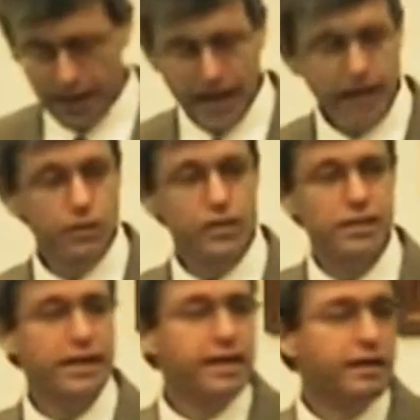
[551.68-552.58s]
And we
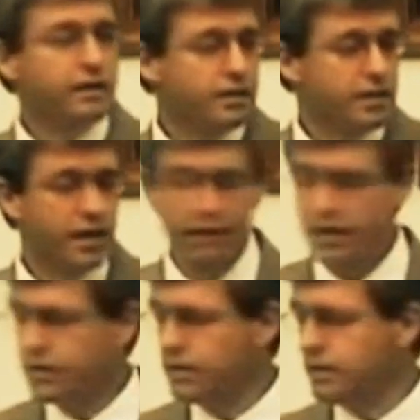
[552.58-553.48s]
see here that
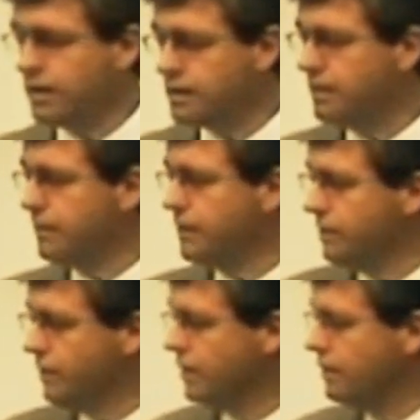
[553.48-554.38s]
salvation is not simply the
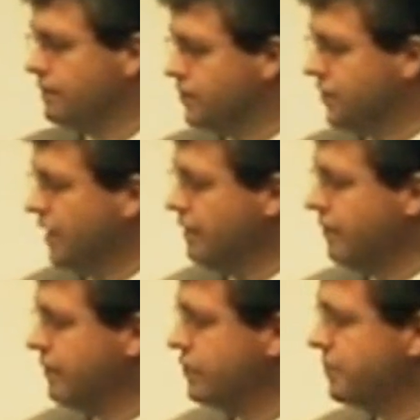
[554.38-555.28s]
work of the Son
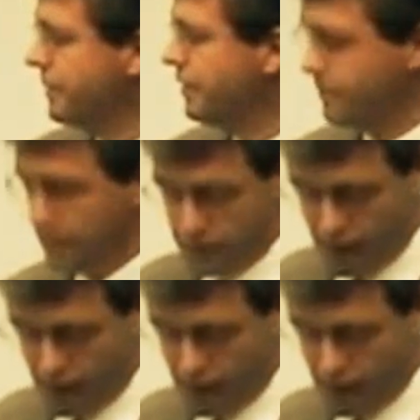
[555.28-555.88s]
or the Spirit, but is